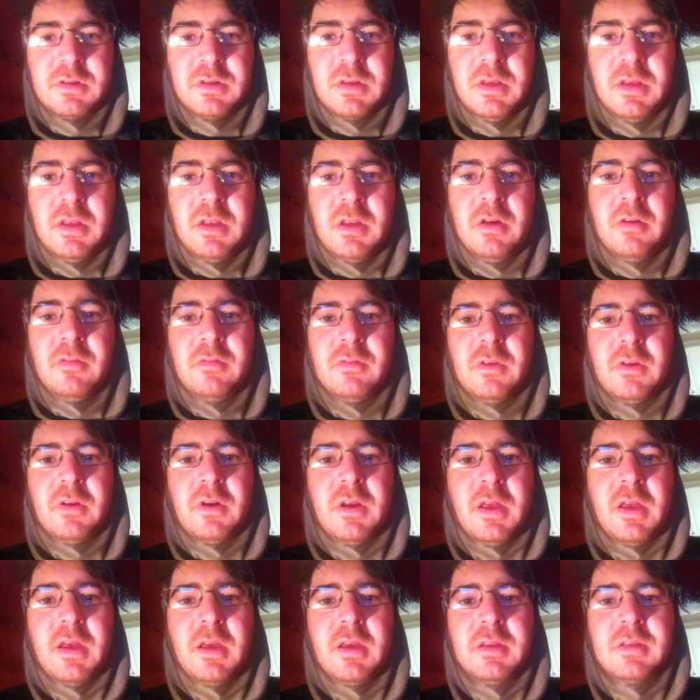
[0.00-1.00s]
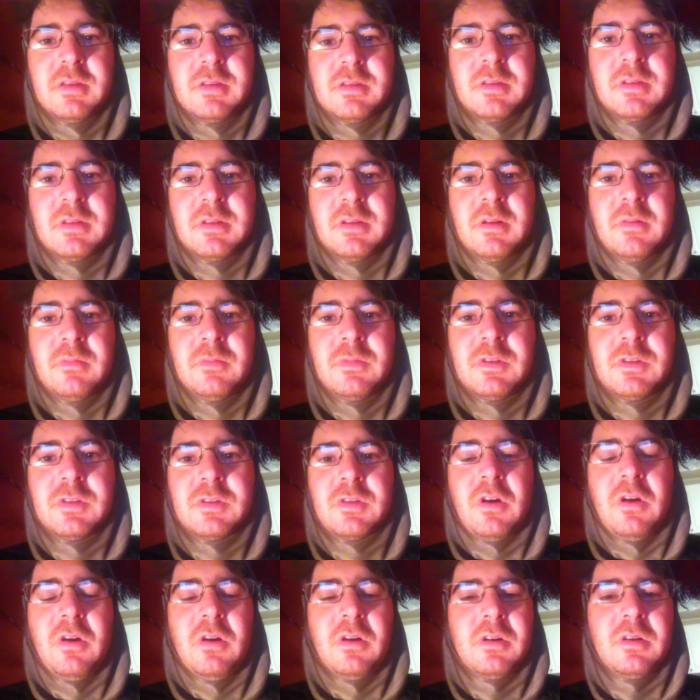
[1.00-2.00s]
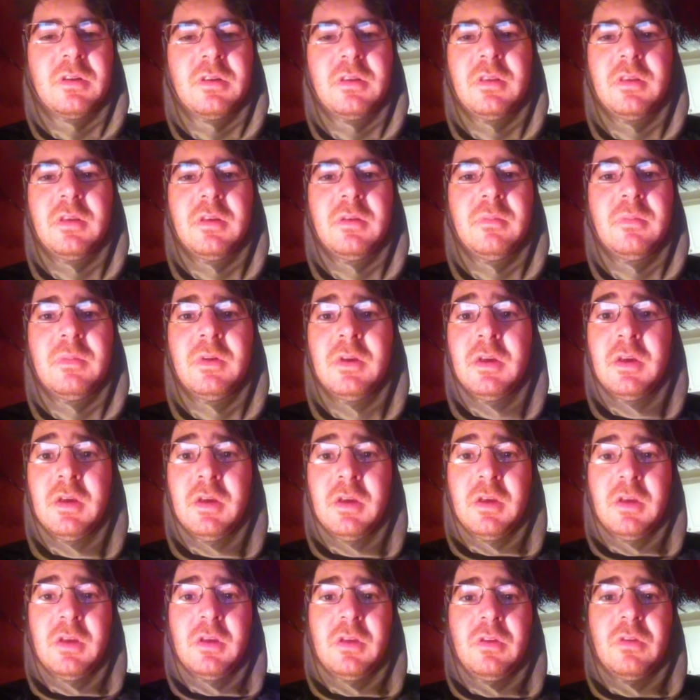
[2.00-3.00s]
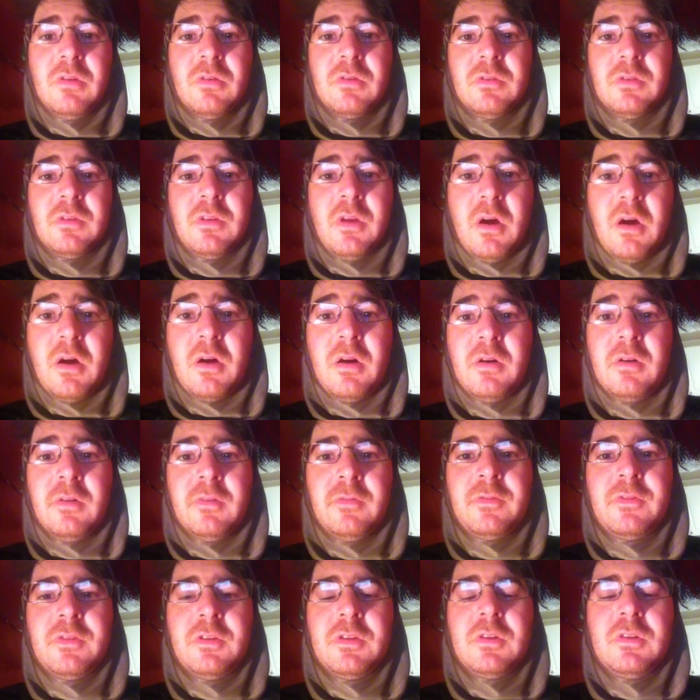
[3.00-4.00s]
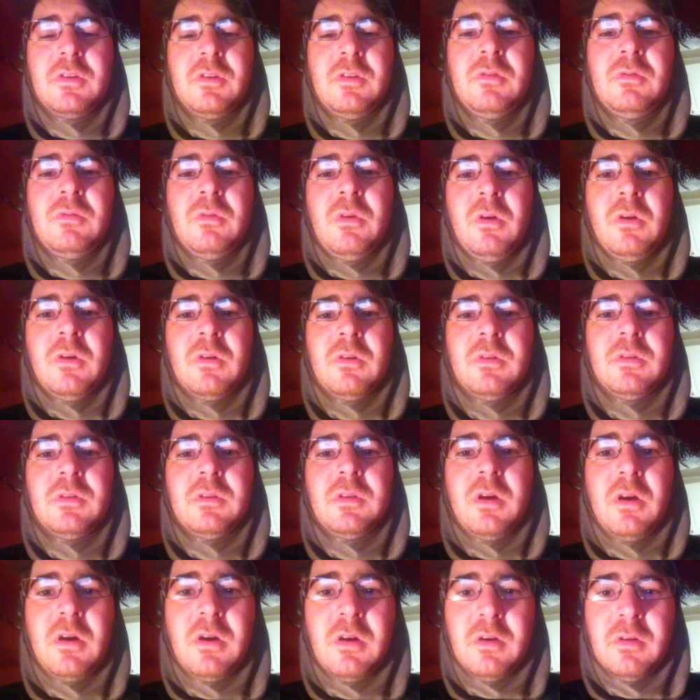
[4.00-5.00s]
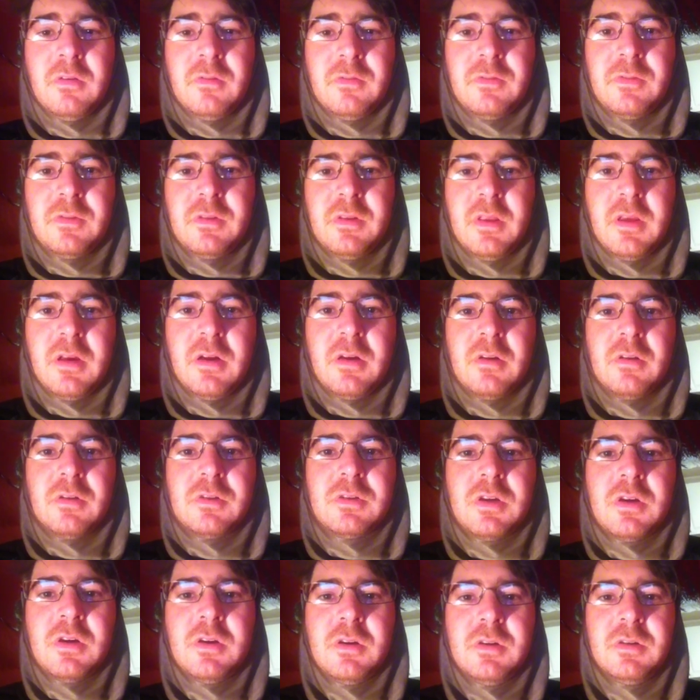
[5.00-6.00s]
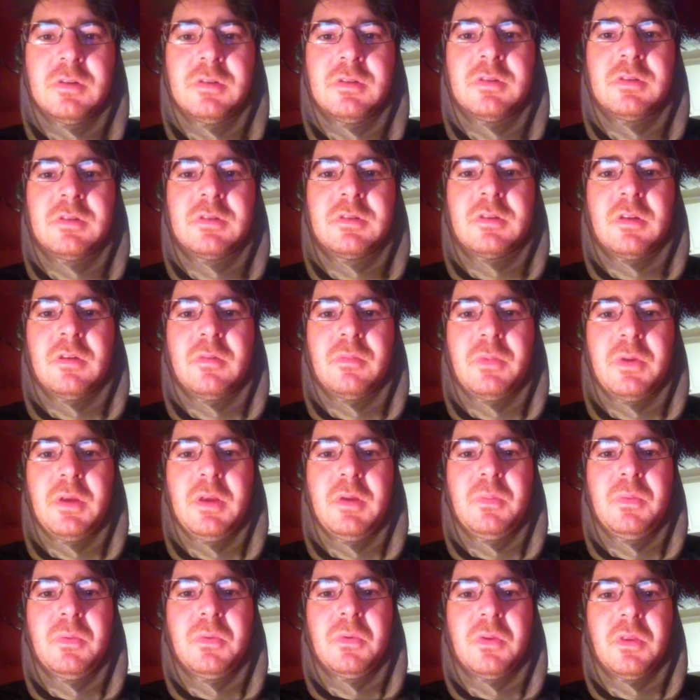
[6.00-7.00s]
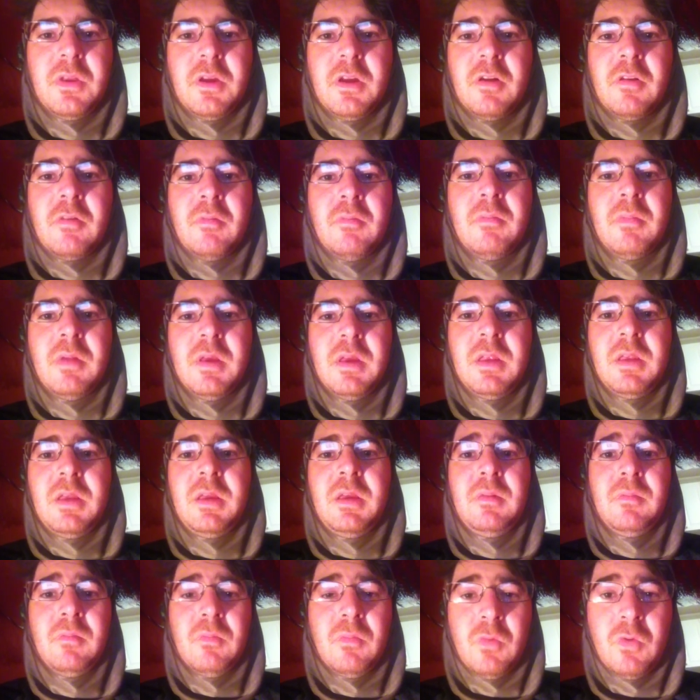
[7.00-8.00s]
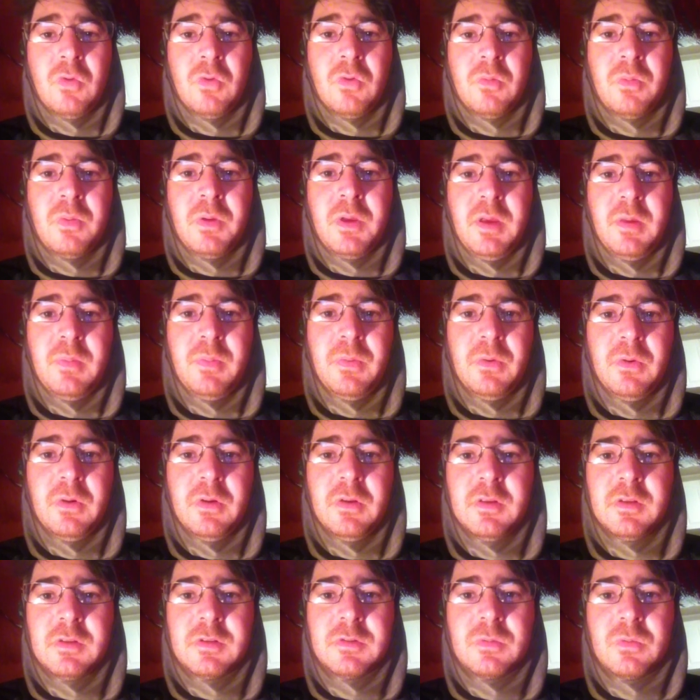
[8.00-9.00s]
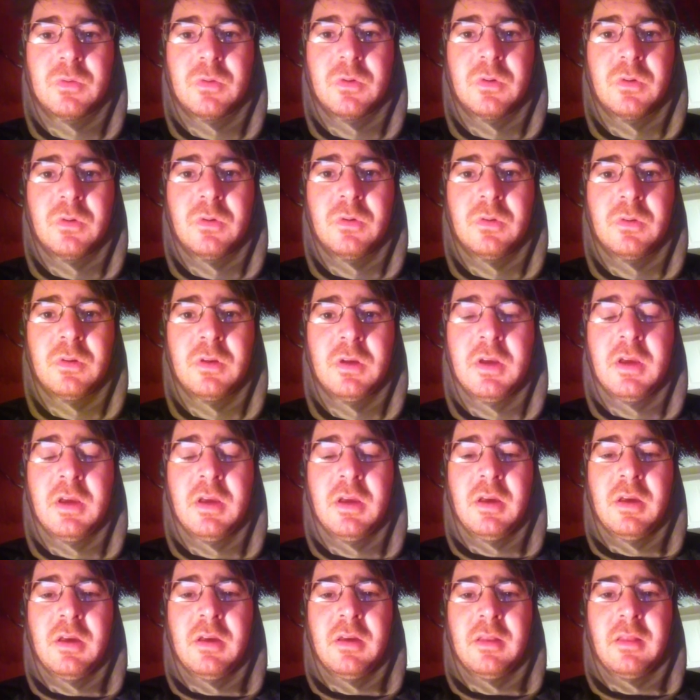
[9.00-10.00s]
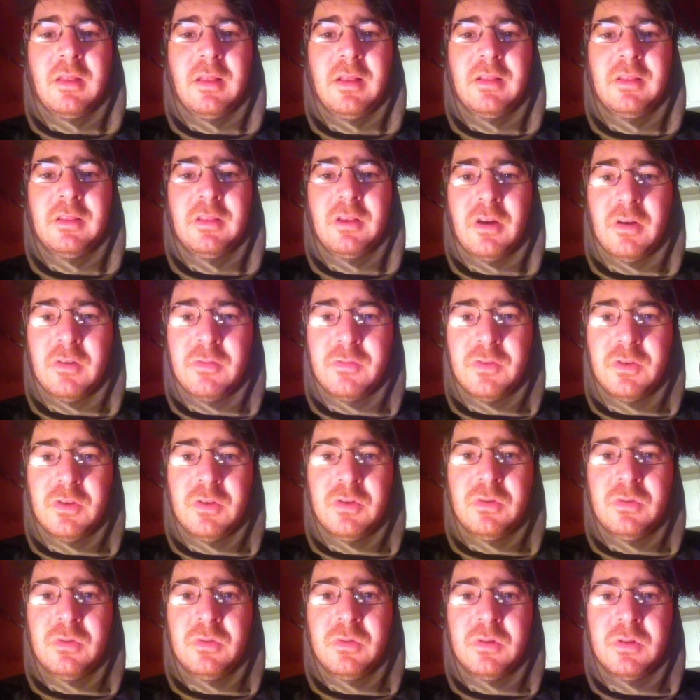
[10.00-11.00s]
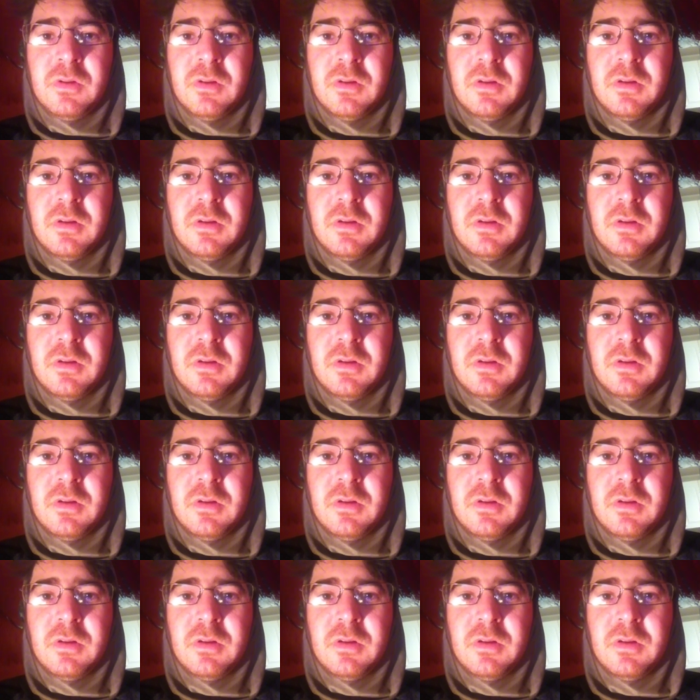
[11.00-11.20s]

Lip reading: in over their heads, and I'm just talking to them. You're loved. You are loved. There are tons of people. There are many more people in this world that love you